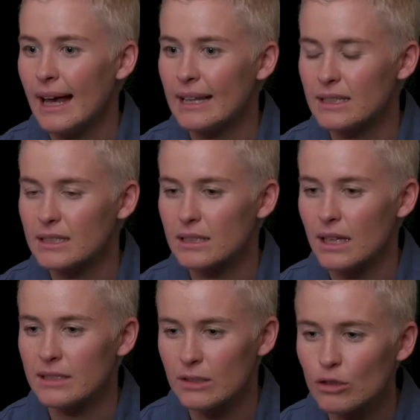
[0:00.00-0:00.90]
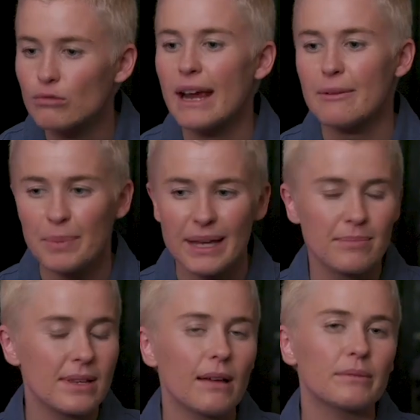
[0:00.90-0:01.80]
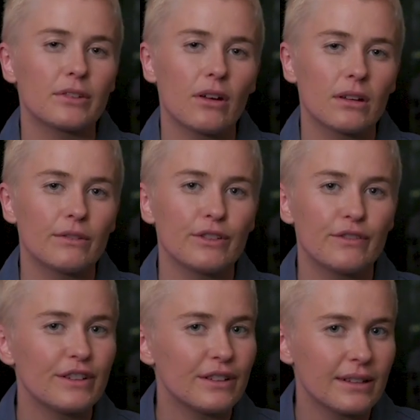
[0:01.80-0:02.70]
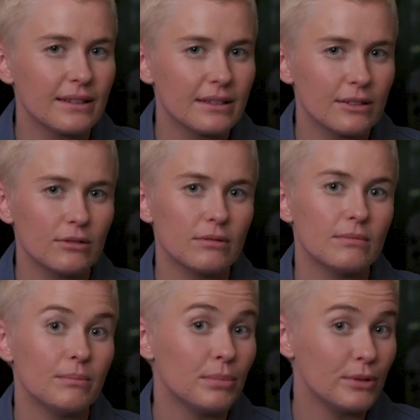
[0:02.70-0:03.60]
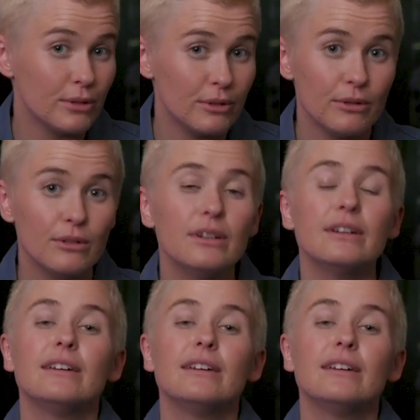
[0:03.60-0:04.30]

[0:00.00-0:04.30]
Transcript: and it's it's a great pick me up song if you're feeling a little blue.